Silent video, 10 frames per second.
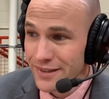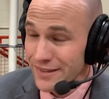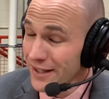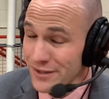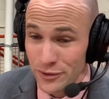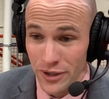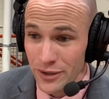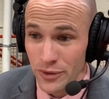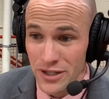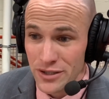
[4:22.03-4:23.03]
That's a great
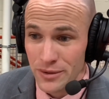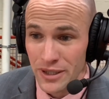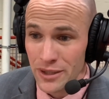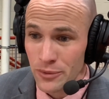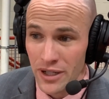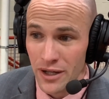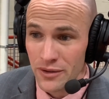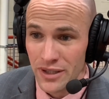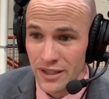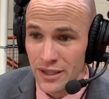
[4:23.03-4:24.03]
question. He went out
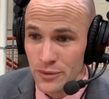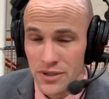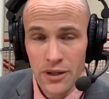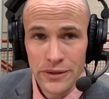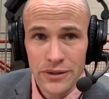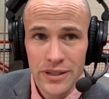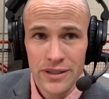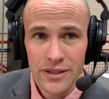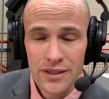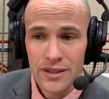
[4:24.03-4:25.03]
and he was hungry.
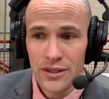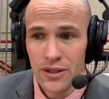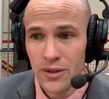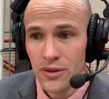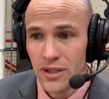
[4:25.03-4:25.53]
You know,